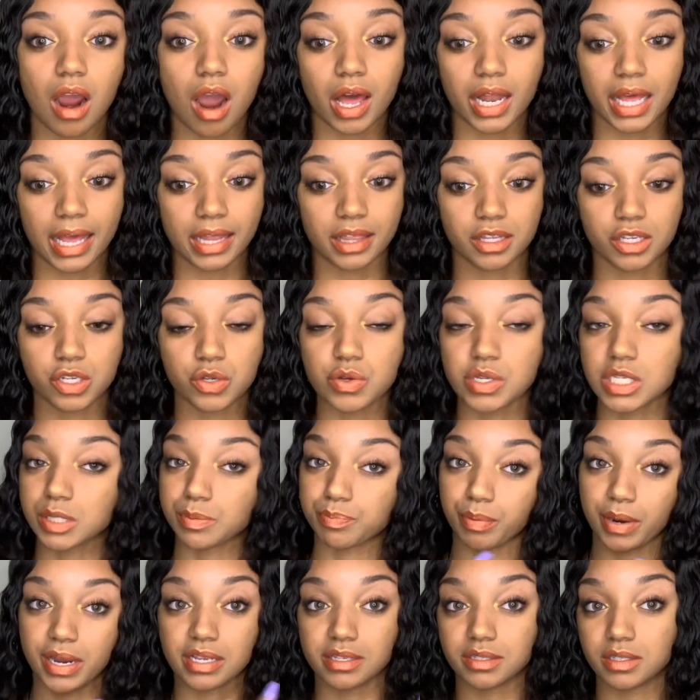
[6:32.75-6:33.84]
I have to do is
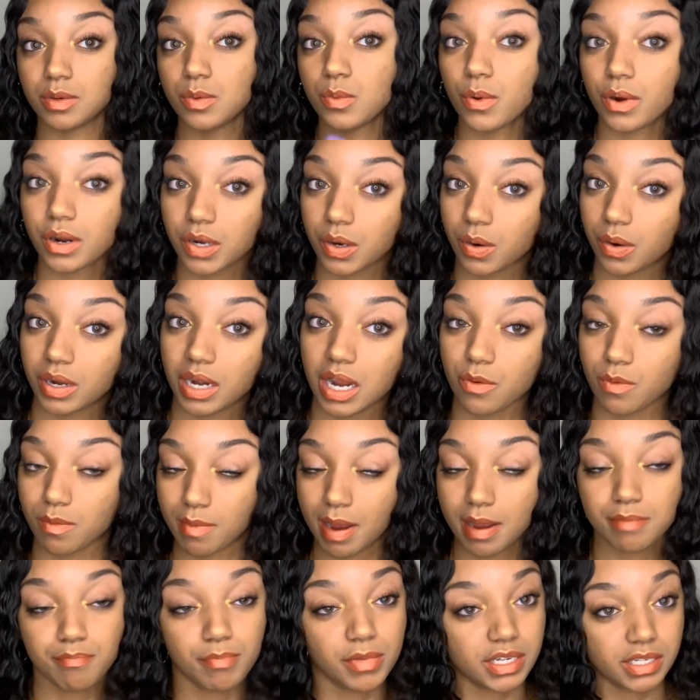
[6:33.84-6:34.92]
spray some water on it with
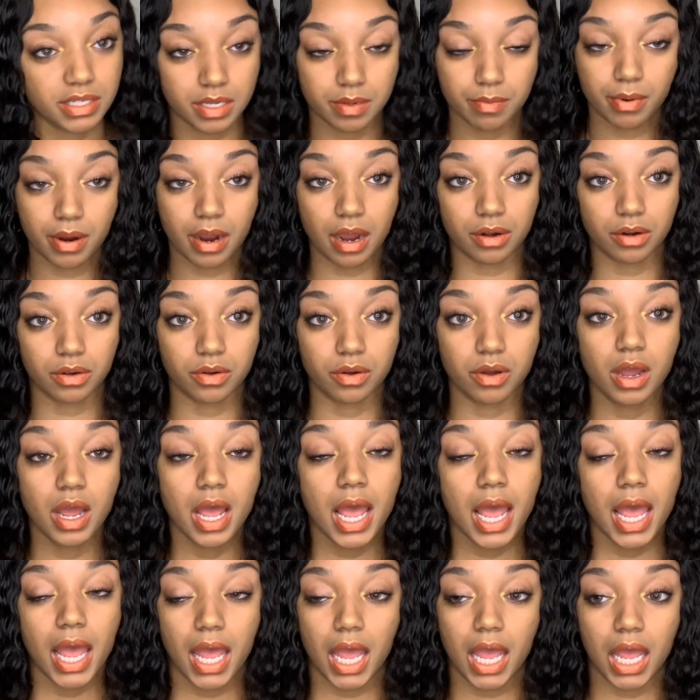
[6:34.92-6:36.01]
my misting bottle
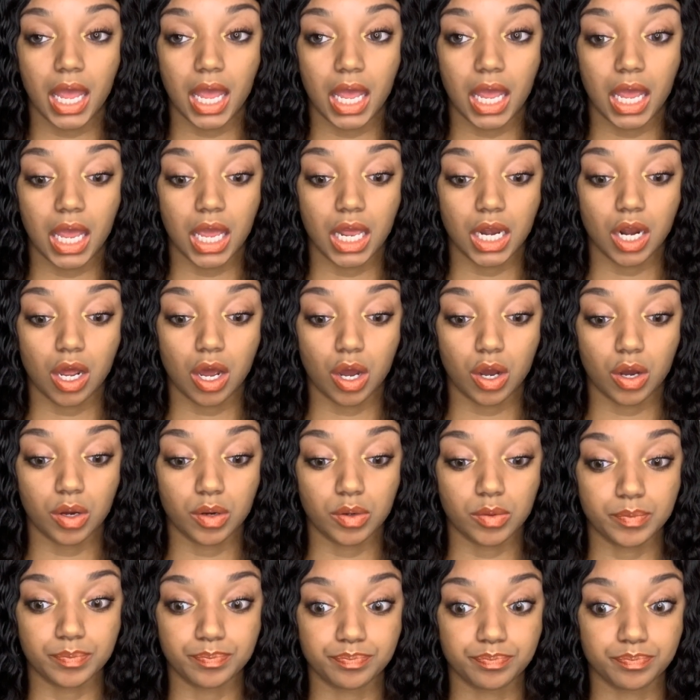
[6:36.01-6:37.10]
and
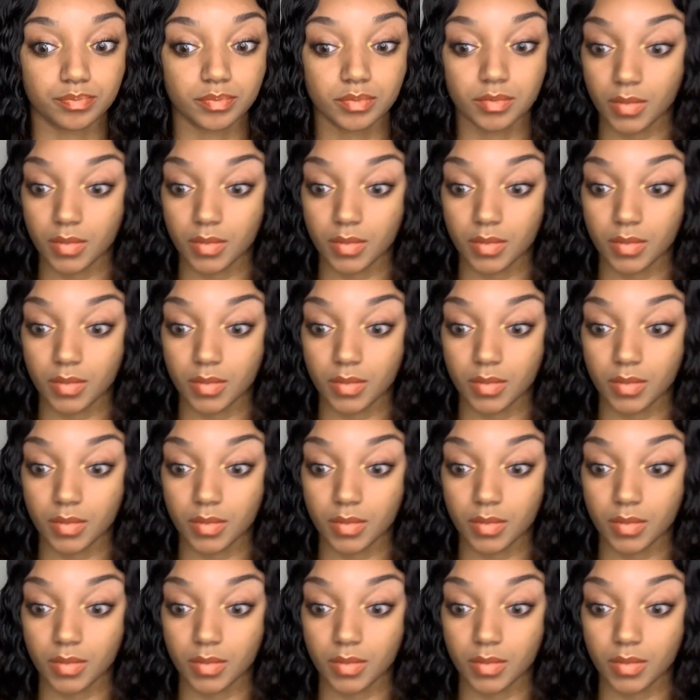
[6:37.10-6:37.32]
um,